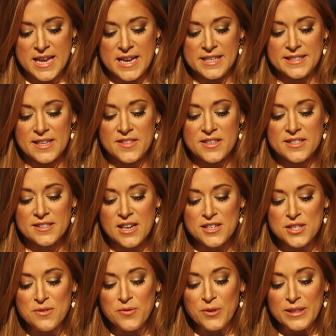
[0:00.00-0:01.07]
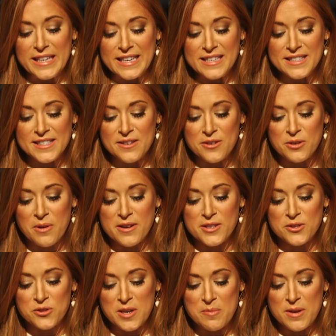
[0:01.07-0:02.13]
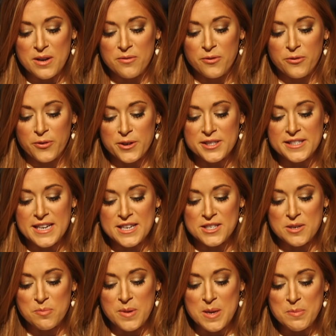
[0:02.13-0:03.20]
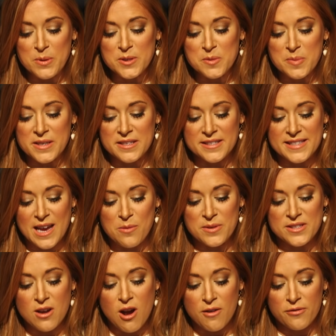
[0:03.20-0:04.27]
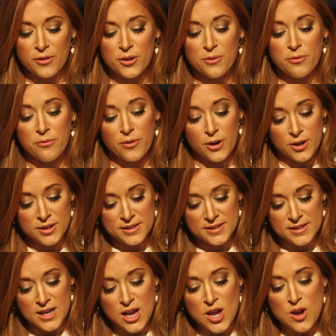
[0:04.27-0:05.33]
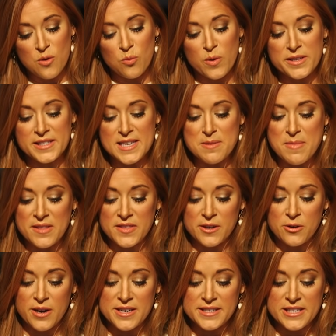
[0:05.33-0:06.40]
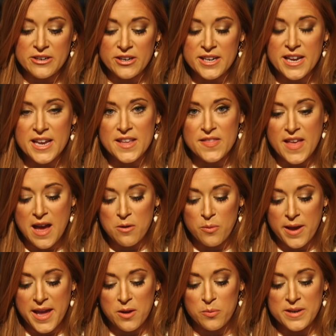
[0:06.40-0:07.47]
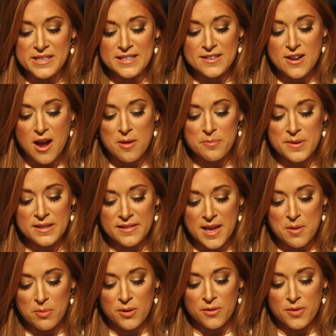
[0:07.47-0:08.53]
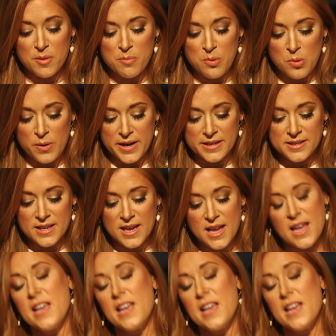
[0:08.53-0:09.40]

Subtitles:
It said the discussion for Lincoln centered around his treatment of First Nation peoples because that was offered first. Once he met the criteria in that way, we did not belabor the point.